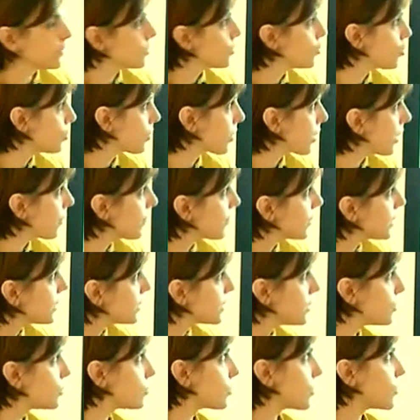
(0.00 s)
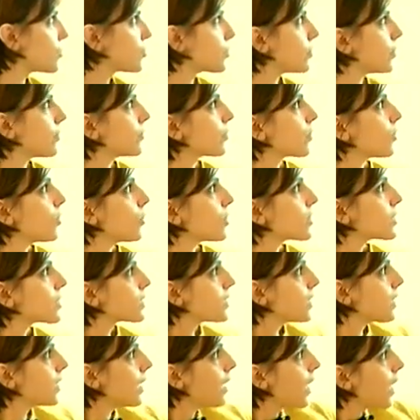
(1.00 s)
geography situation, of course.